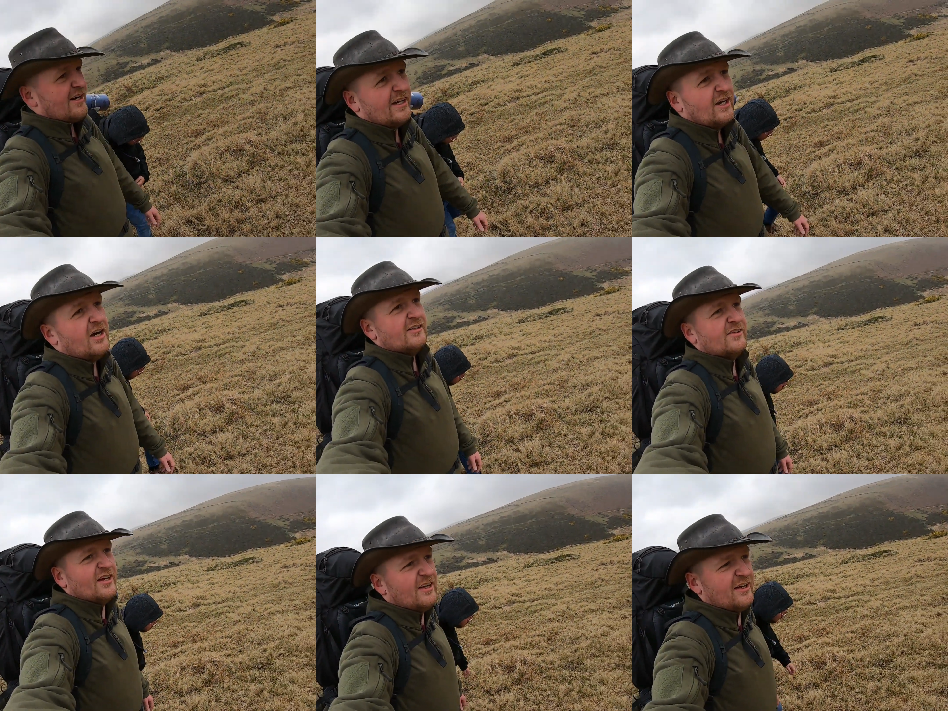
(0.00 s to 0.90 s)
right then
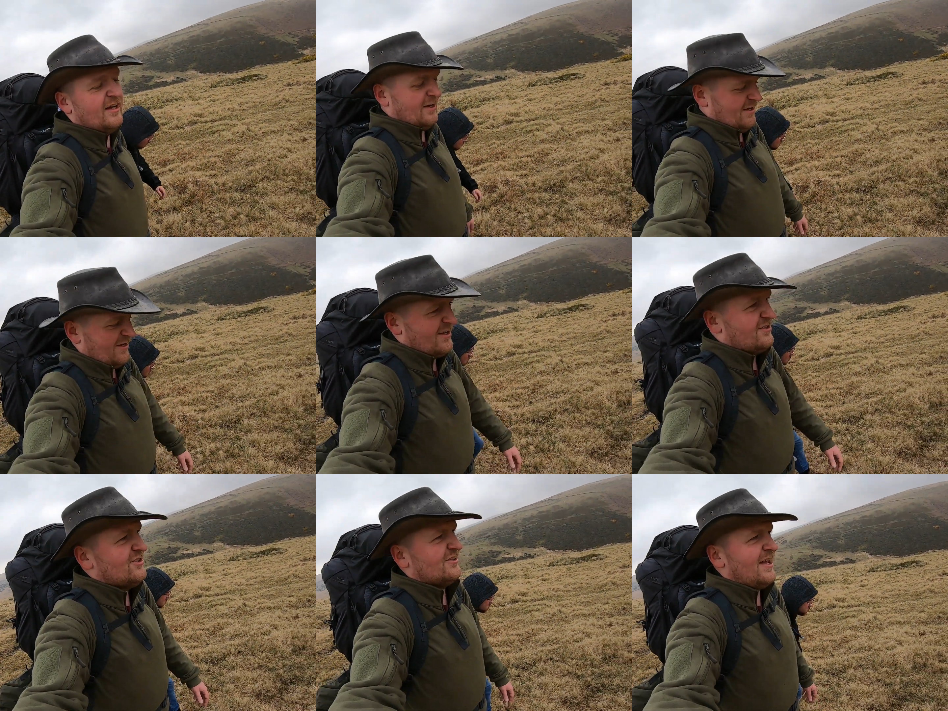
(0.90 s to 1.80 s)
guys,
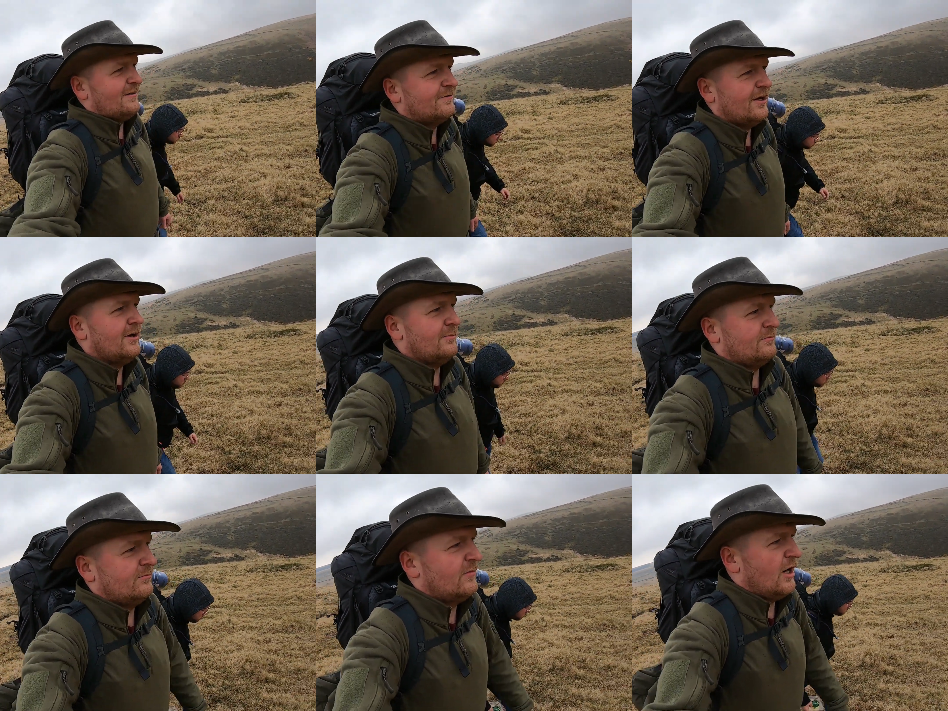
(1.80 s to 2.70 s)
just left
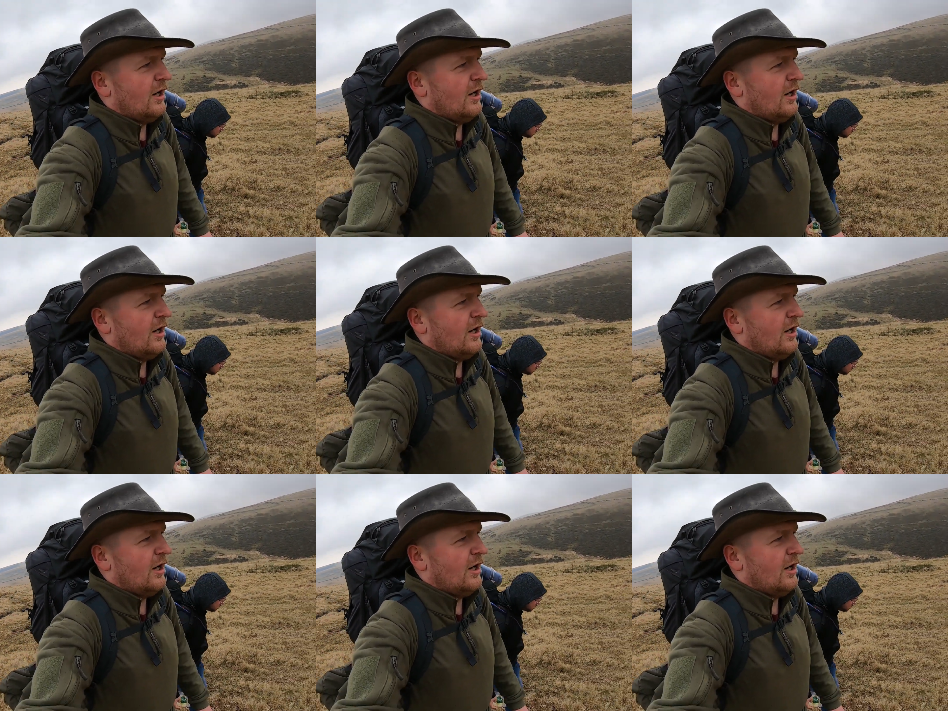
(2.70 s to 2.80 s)
um,